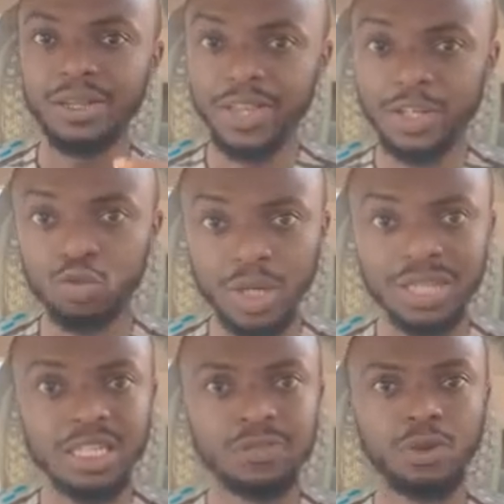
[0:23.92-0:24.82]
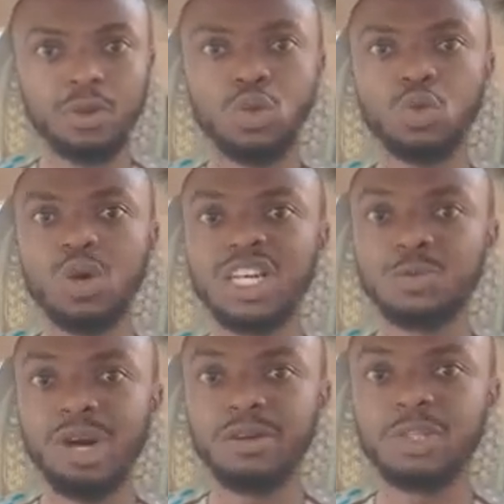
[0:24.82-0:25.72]
This training is for those who are
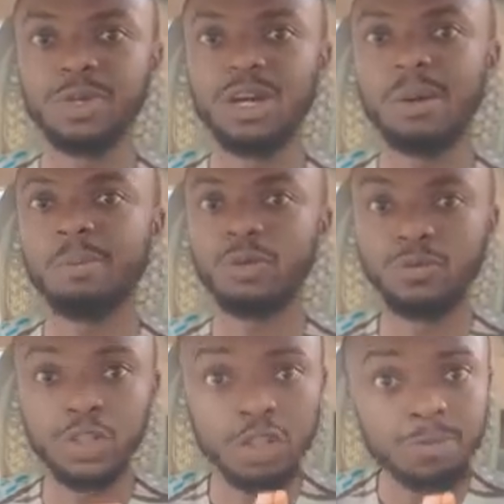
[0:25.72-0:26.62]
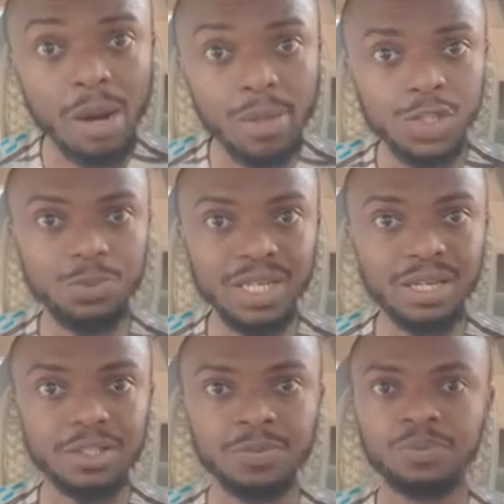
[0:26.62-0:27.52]
aspiring to become professional public
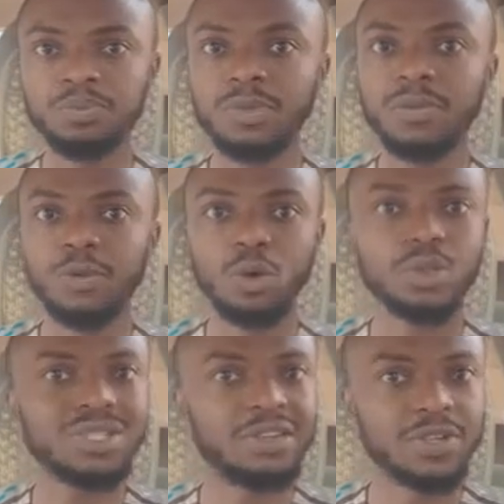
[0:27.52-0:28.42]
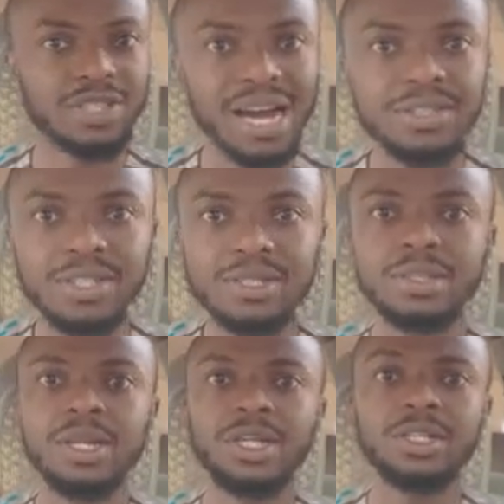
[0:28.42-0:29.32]
speakers, for those in
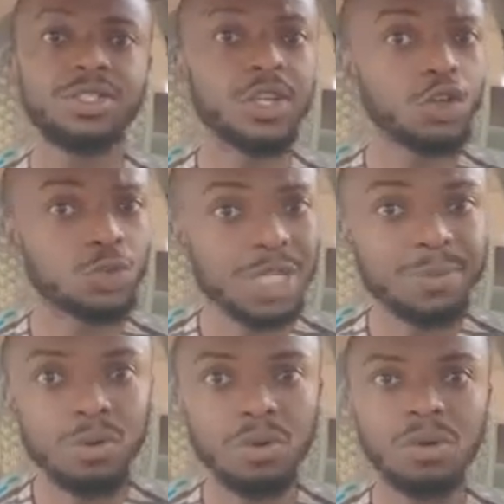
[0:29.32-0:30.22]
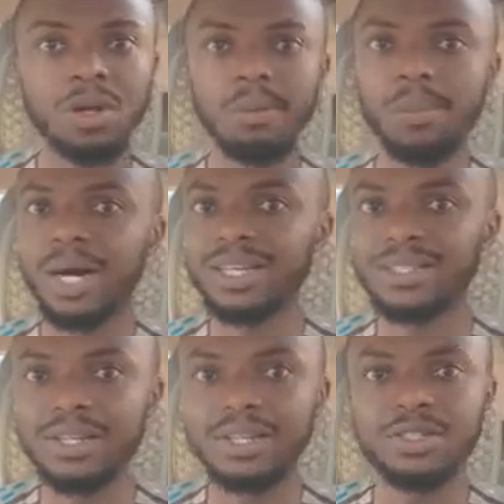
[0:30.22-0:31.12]
advertising, salespeople,
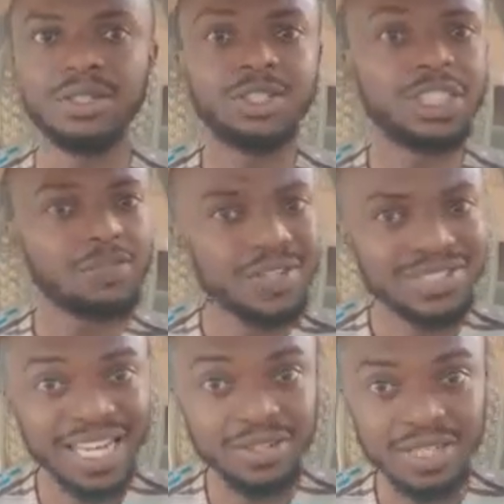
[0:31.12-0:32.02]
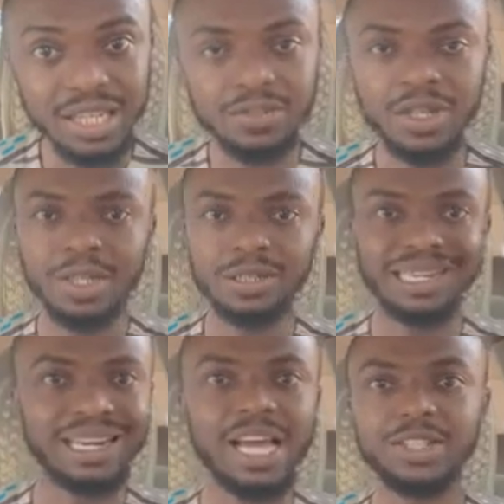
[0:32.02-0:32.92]
marketers, chief executives, the
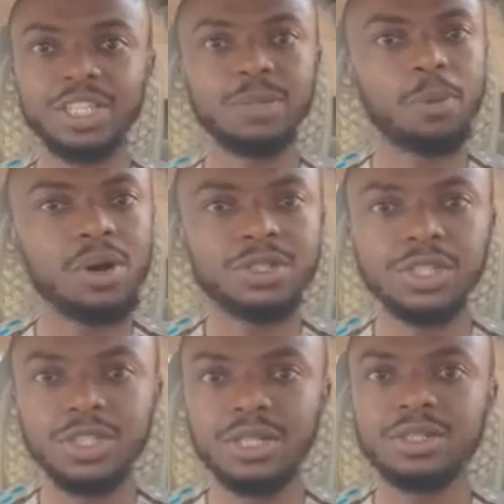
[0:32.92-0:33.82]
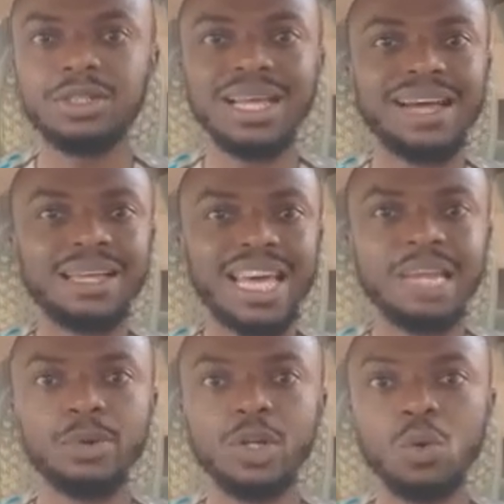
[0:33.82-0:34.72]
clergy, politicians, and
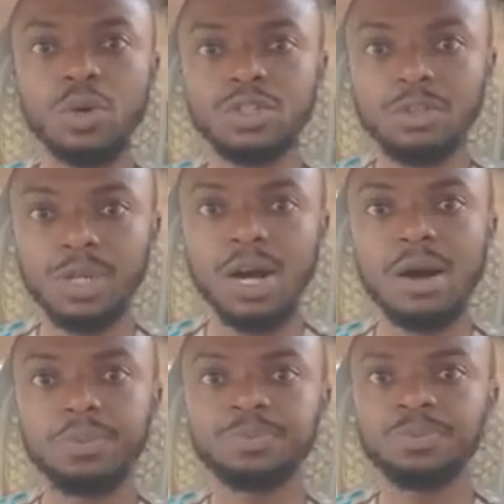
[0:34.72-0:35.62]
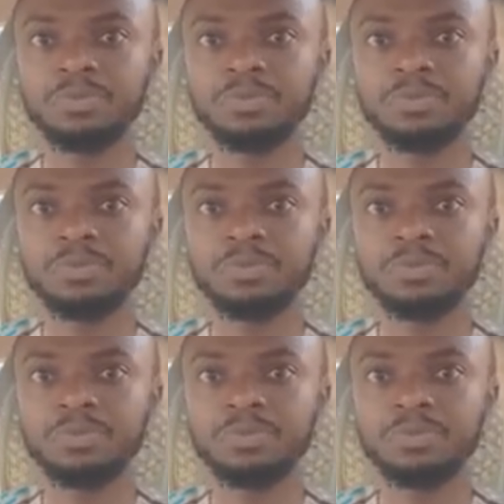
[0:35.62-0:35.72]
anybody who wants to become